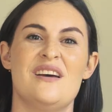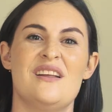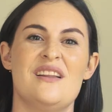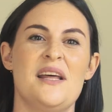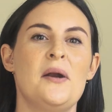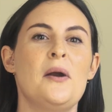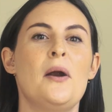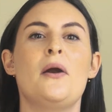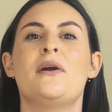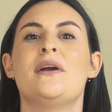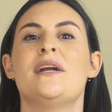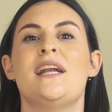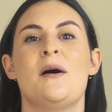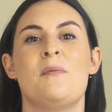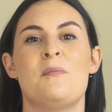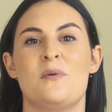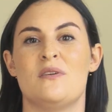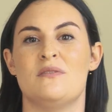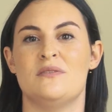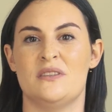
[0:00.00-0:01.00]
There are a
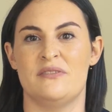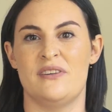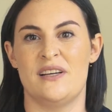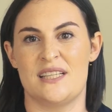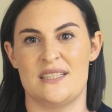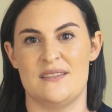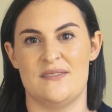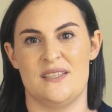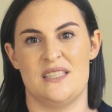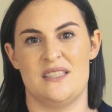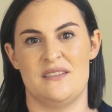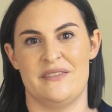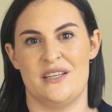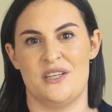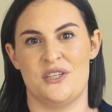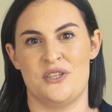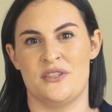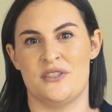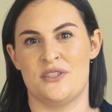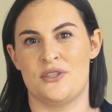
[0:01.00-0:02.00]
number of effective
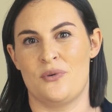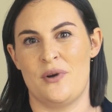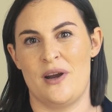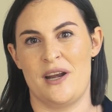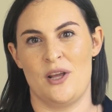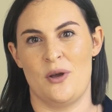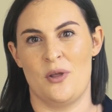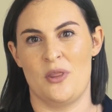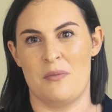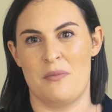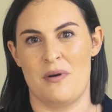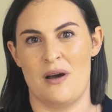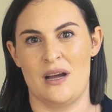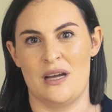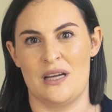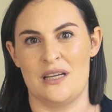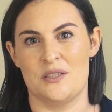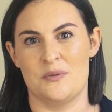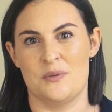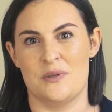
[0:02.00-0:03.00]
interventions already on the
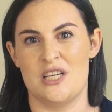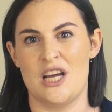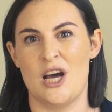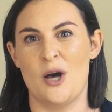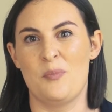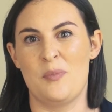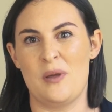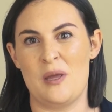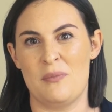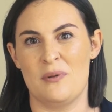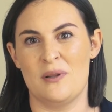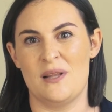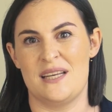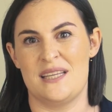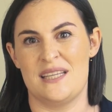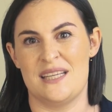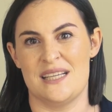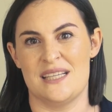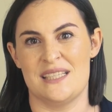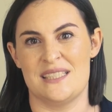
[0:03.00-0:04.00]
market which help people
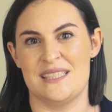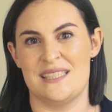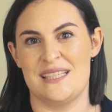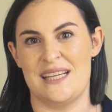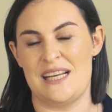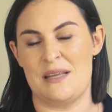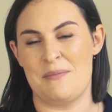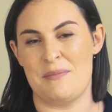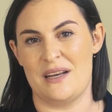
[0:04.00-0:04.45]
adhere to daily